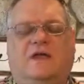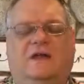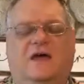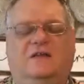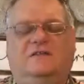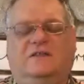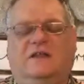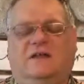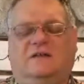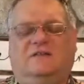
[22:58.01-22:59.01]

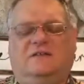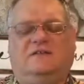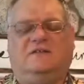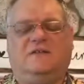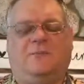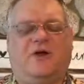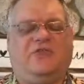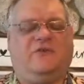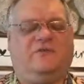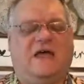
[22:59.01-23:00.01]
Recognizing that this is the
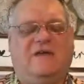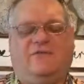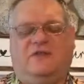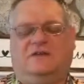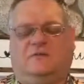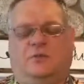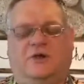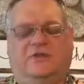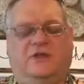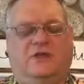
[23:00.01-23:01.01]
breath of life that is
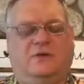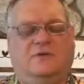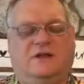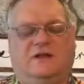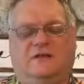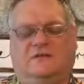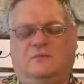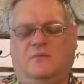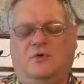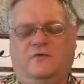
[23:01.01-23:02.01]
breathing you, that
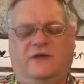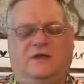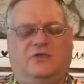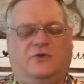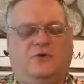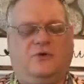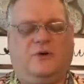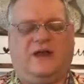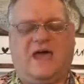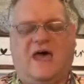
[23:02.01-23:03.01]
is moving
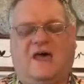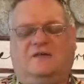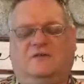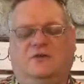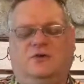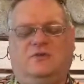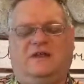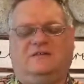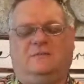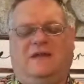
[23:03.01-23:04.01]
through and as you,
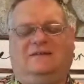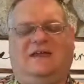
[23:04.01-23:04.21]
that is